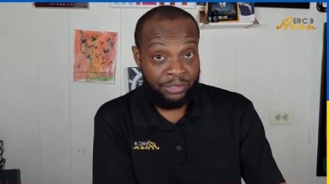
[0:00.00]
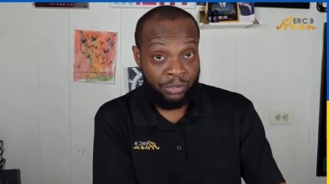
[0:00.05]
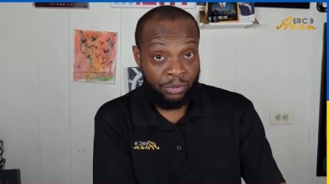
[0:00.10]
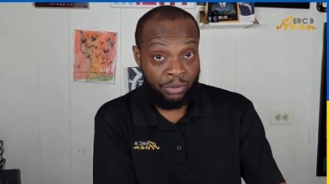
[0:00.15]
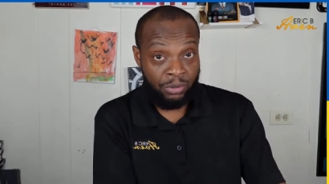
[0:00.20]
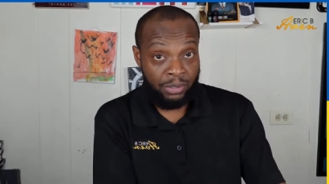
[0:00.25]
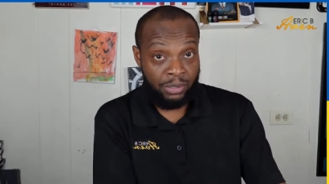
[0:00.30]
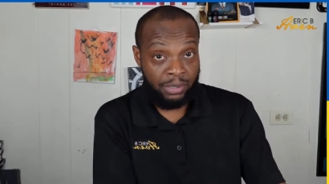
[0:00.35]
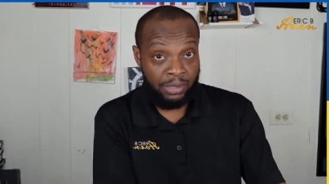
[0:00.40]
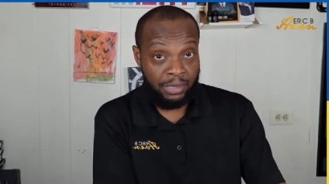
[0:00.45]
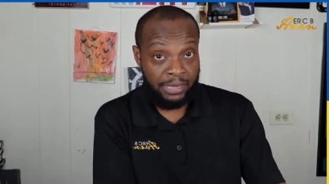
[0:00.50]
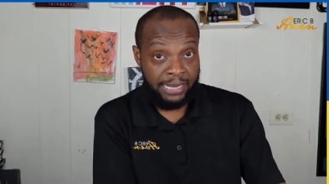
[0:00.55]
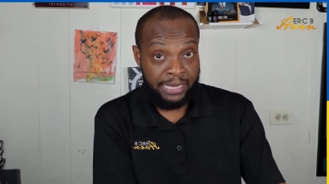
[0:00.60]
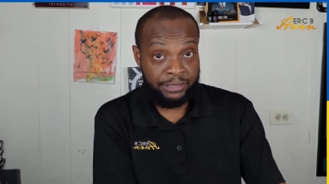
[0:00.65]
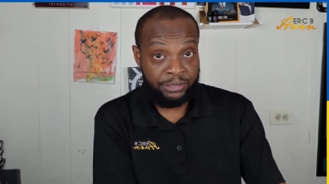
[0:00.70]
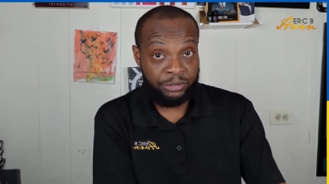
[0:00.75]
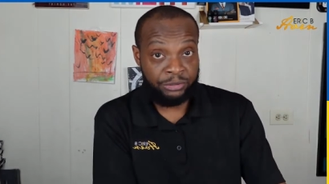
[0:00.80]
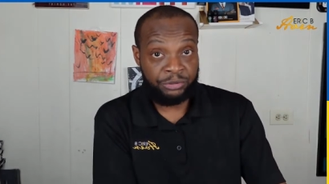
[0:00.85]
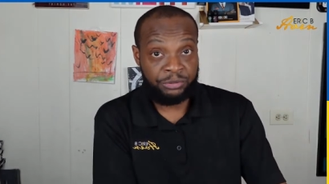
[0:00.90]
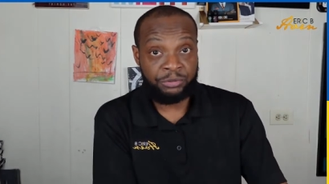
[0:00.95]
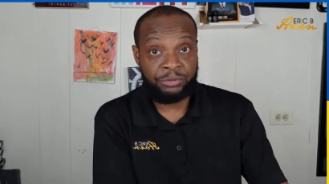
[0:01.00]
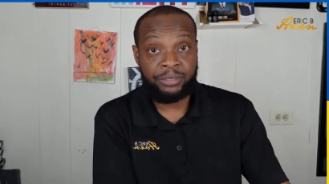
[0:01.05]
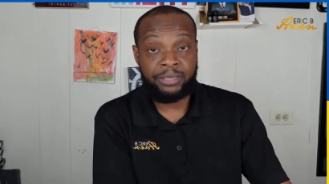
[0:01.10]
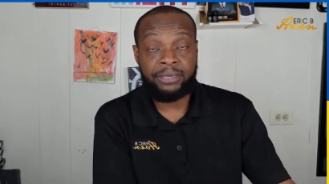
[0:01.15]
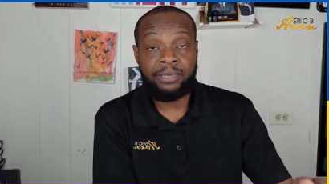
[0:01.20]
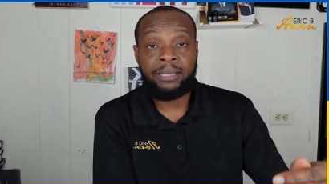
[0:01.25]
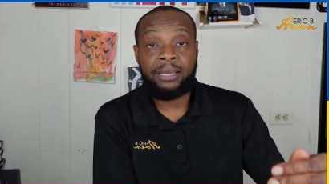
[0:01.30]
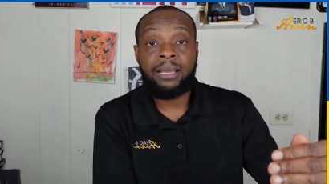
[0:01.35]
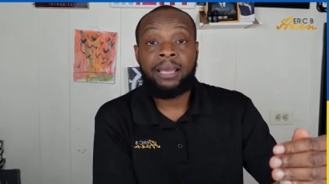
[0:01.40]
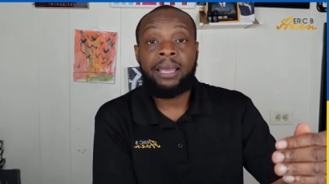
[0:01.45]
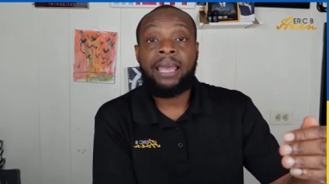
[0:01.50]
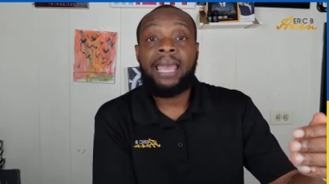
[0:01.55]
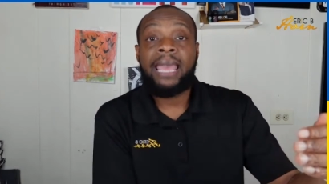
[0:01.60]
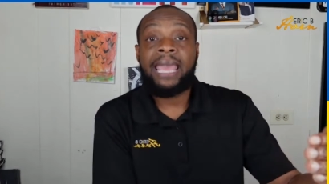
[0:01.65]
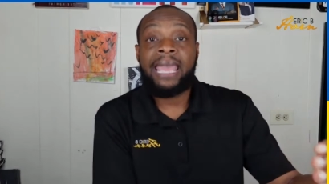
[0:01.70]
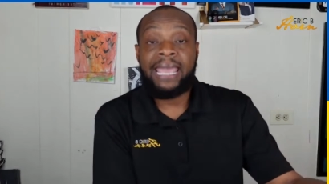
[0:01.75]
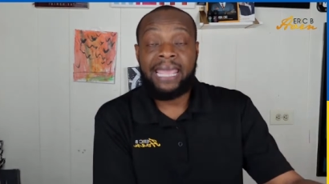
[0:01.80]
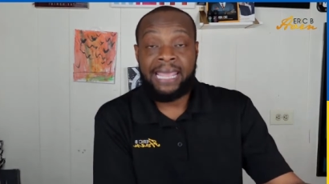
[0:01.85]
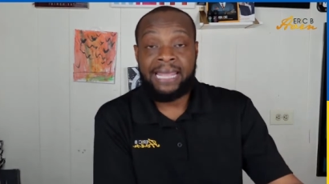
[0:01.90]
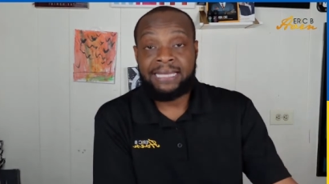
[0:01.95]
in your industry
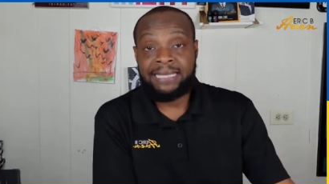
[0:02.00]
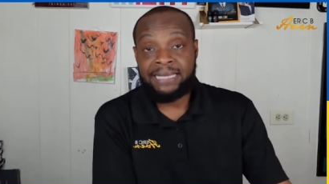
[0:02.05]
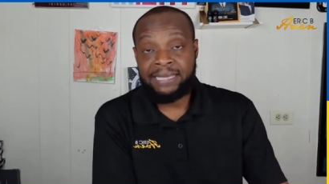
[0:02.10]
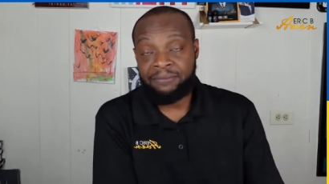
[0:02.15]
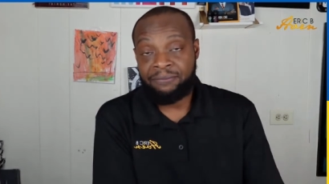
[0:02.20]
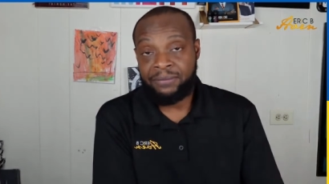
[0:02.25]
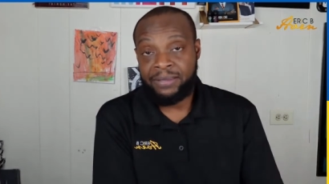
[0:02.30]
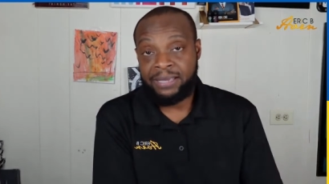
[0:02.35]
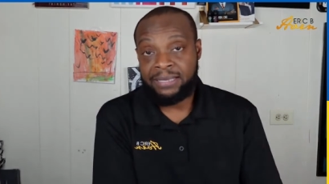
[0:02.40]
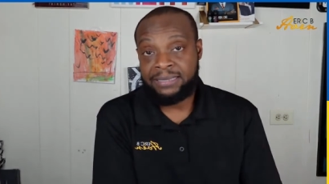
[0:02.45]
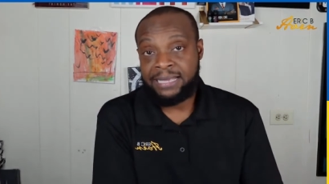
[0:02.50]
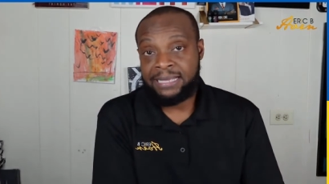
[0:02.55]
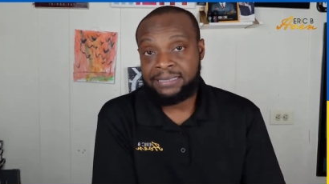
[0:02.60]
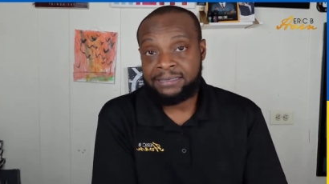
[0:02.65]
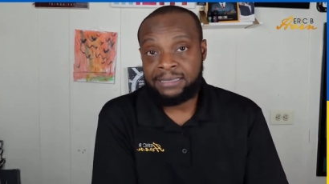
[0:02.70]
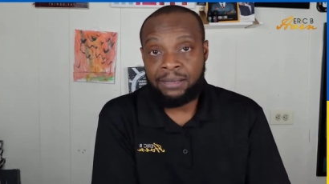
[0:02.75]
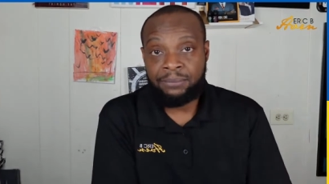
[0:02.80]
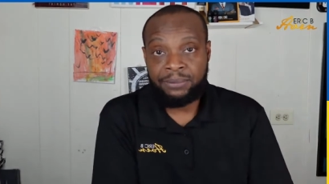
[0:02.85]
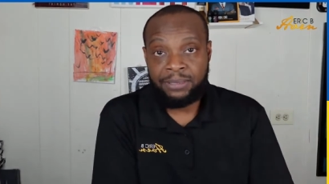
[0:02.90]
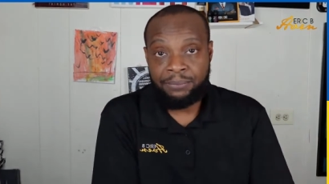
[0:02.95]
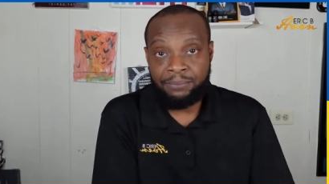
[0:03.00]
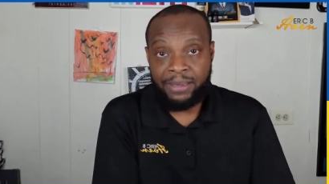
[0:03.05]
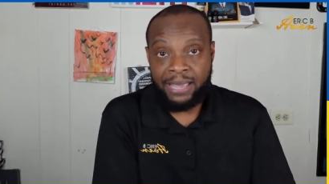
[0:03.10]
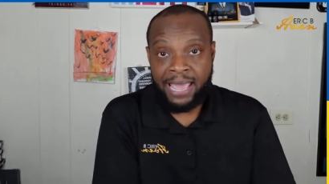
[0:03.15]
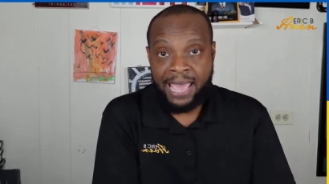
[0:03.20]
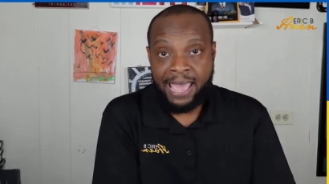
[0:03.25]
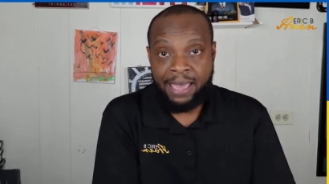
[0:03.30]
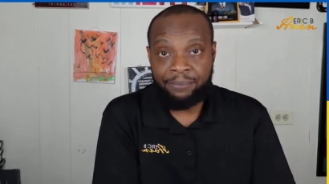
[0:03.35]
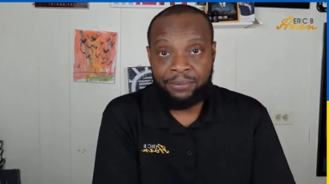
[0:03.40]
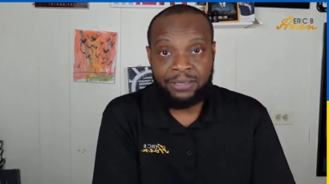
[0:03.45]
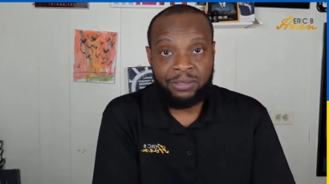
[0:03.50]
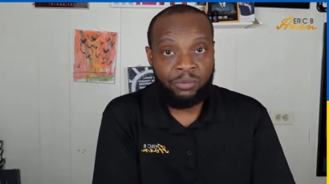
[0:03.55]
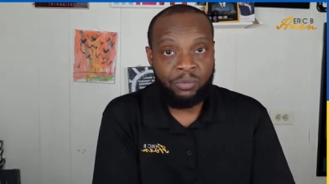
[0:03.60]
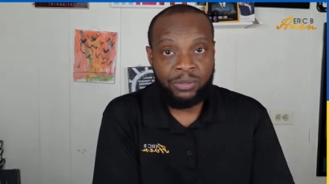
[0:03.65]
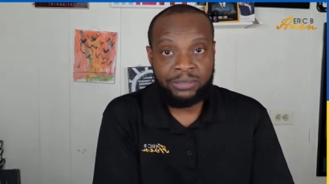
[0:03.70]
in the event that something may happen.